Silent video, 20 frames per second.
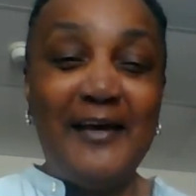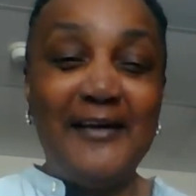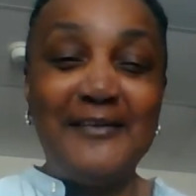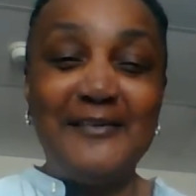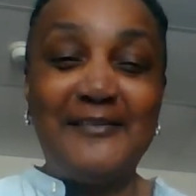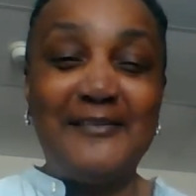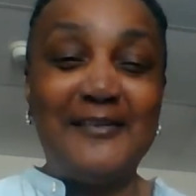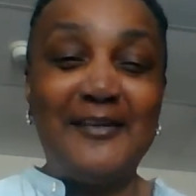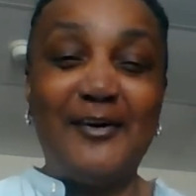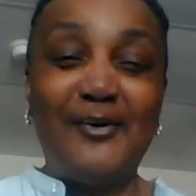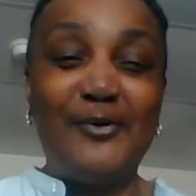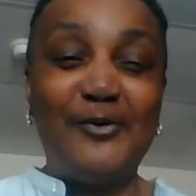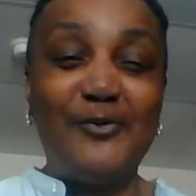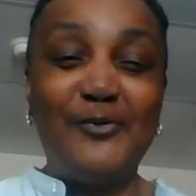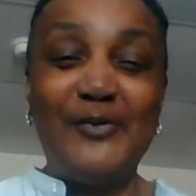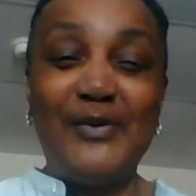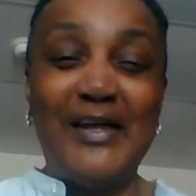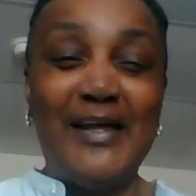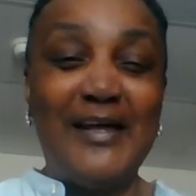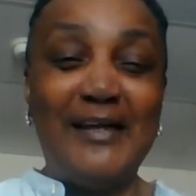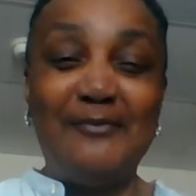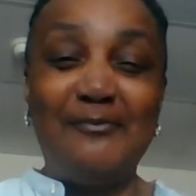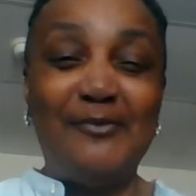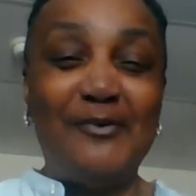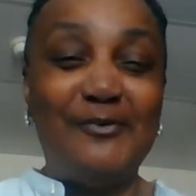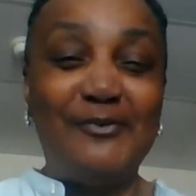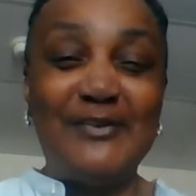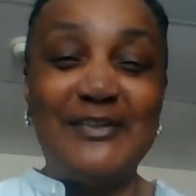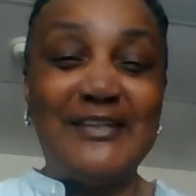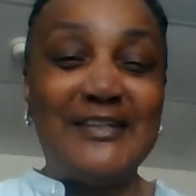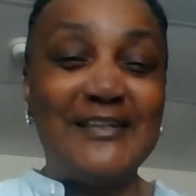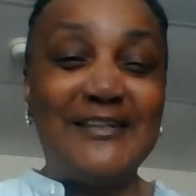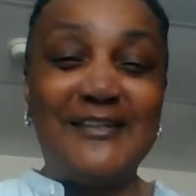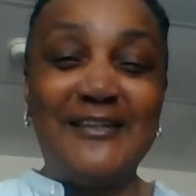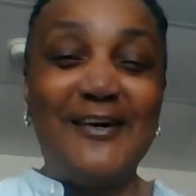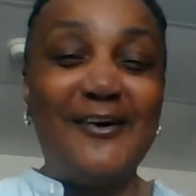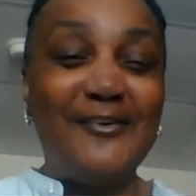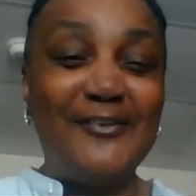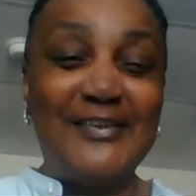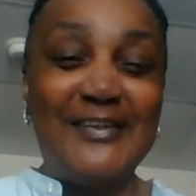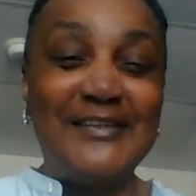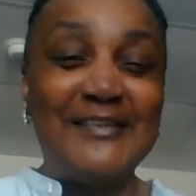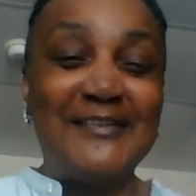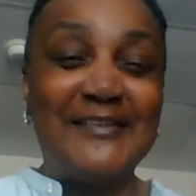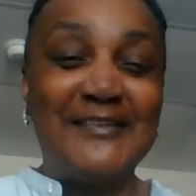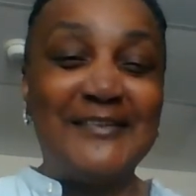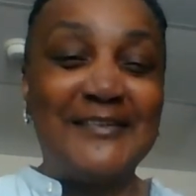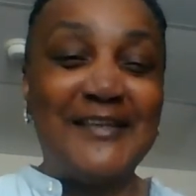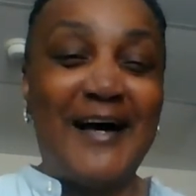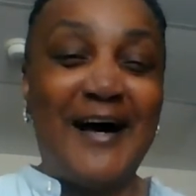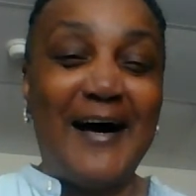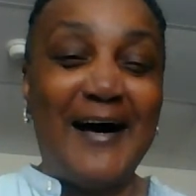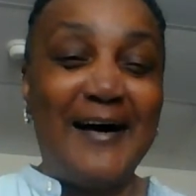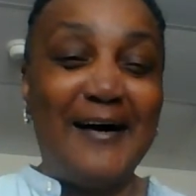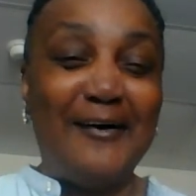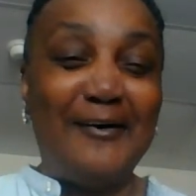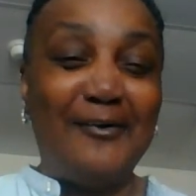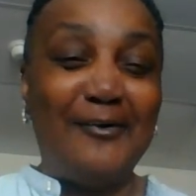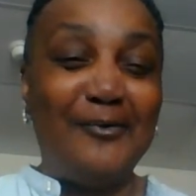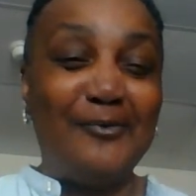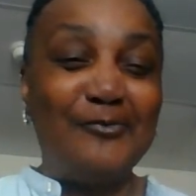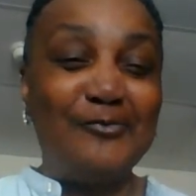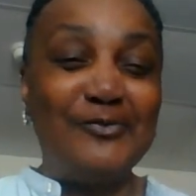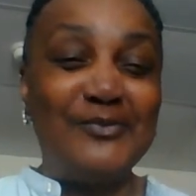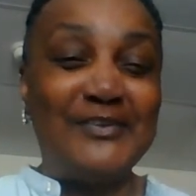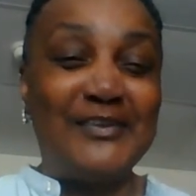So, and my friend said, no, this is the aisle.